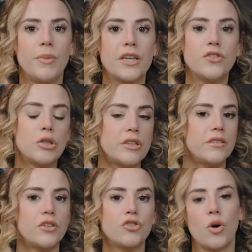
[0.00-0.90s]
because you can
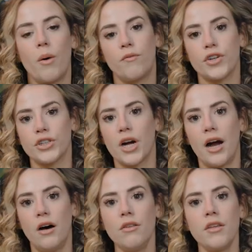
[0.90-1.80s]
still show up for your
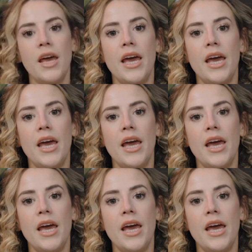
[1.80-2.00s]
health